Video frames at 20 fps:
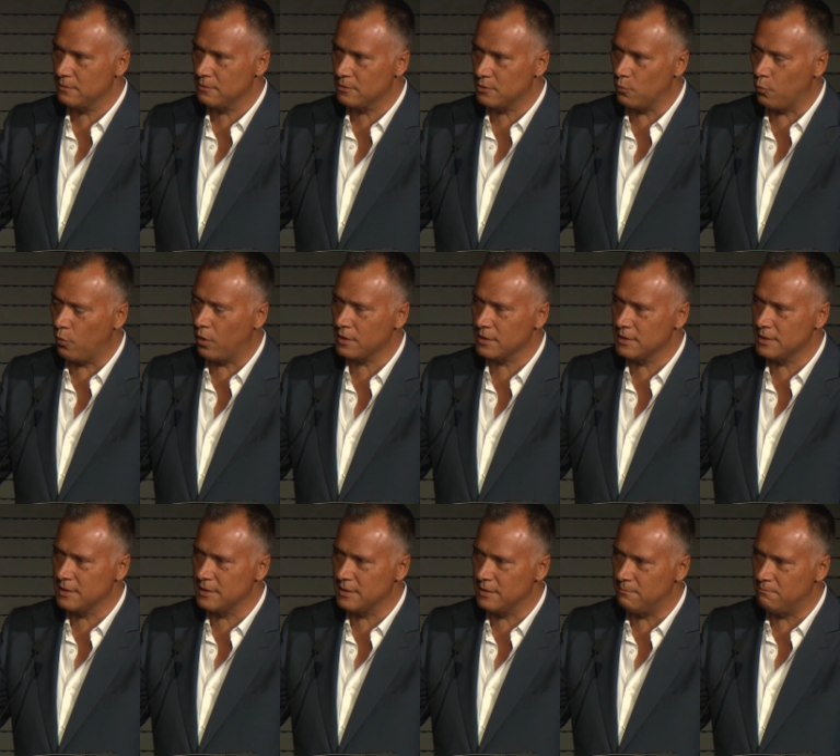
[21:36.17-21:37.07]
to what
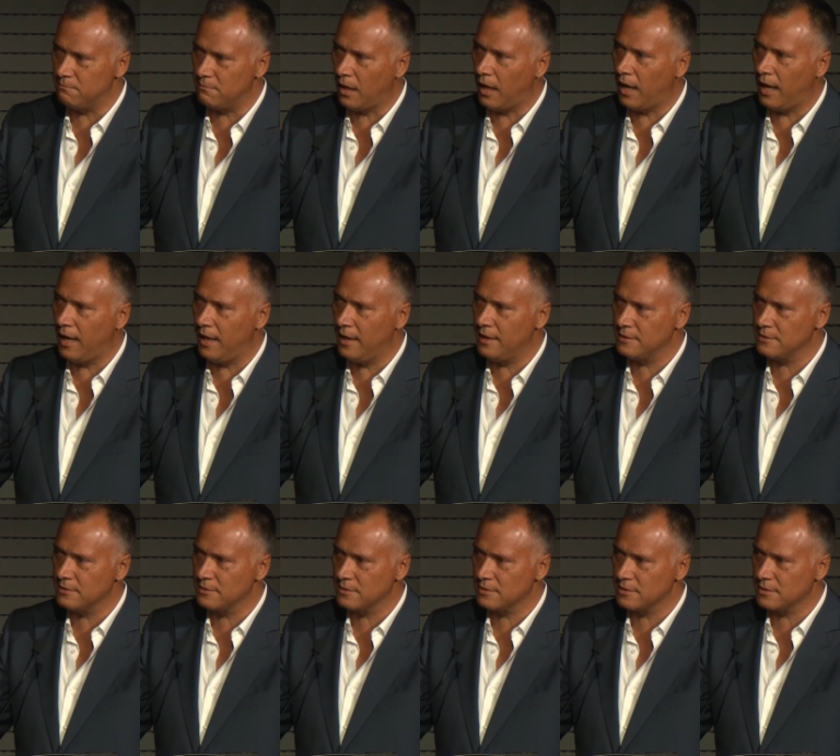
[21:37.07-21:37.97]
is in the
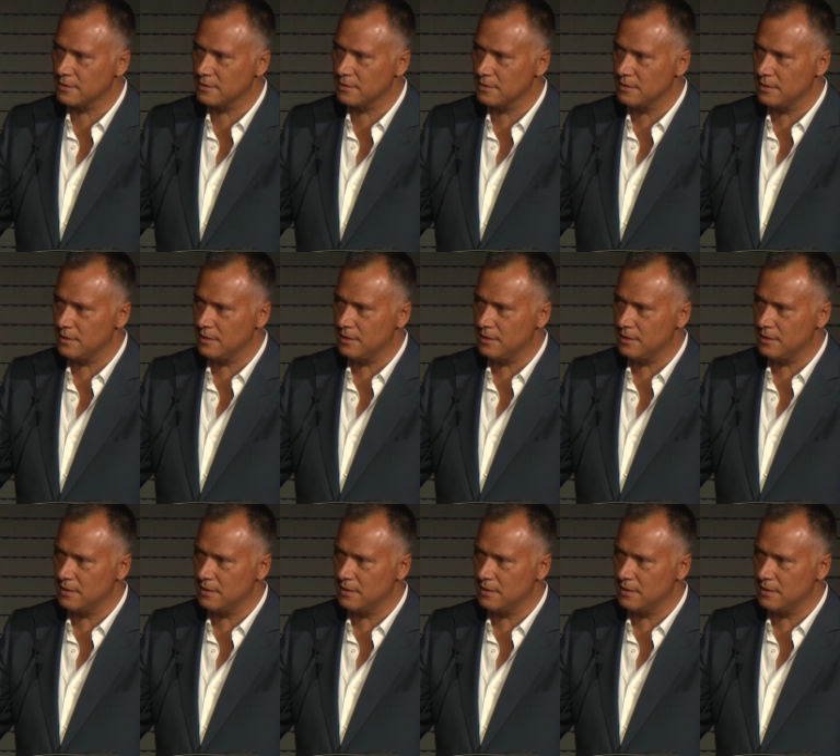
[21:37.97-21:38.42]
minds